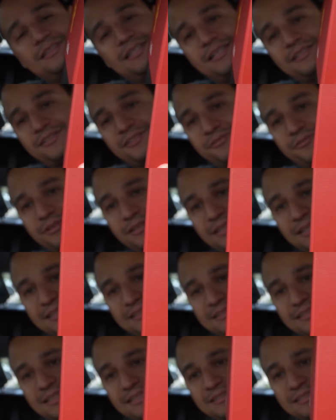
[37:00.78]
I just
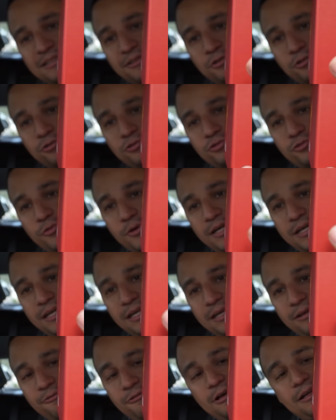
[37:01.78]
realized that's a little
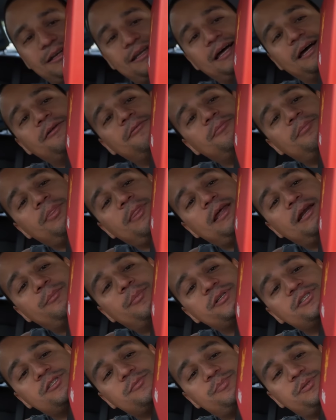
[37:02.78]
20 and whatnot. Then a
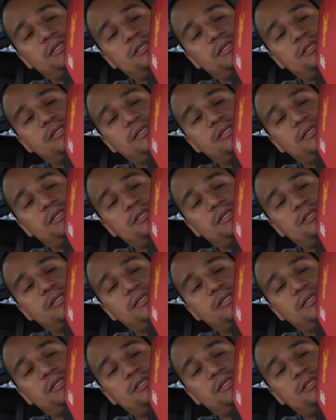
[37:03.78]
bunch of